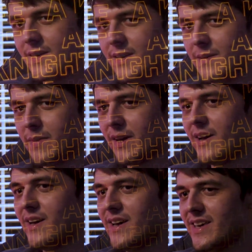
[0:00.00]

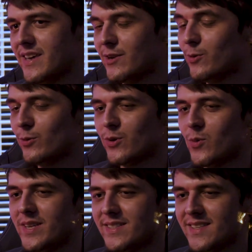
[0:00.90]
Mackay, North
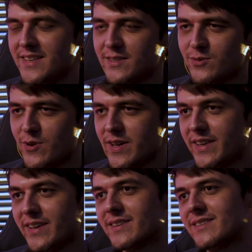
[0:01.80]
Queensland,
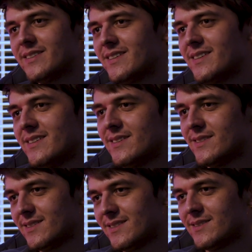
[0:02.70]
Australia.
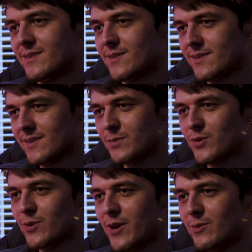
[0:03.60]
I'm
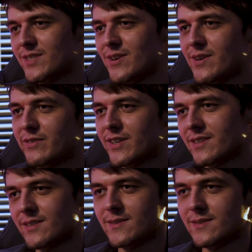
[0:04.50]
sure no one's heard of it.